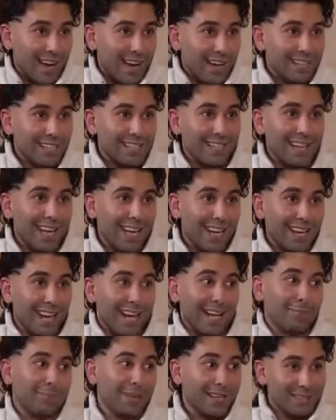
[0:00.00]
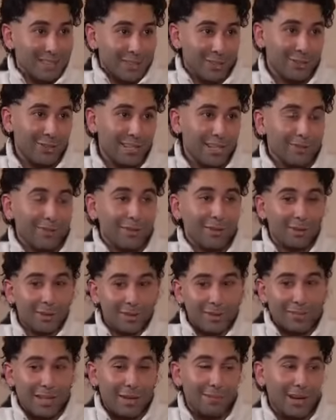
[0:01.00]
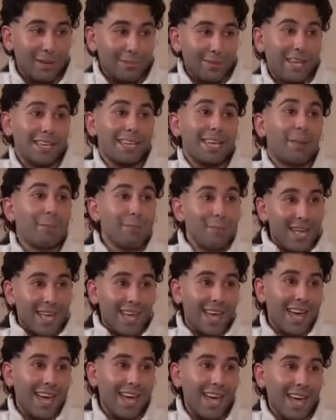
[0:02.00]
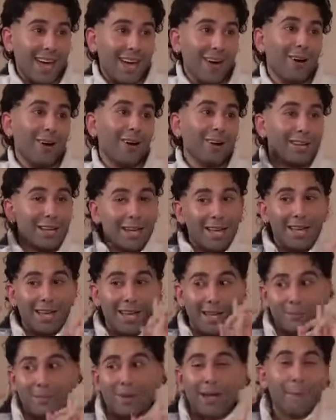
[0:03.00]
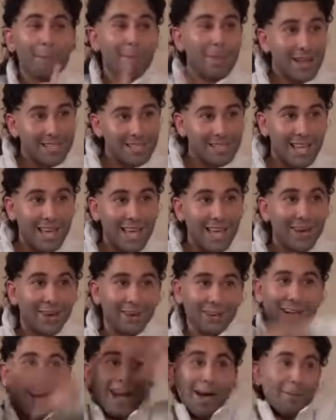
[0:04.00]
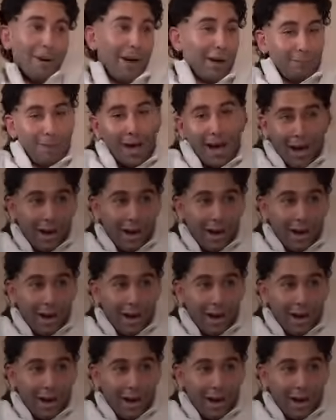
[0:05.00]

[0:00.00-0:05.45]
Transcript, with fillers: Valley and I'll make this reel with all of them and I'll be like, ye meh hai or ye mera bus hai or yahan hamara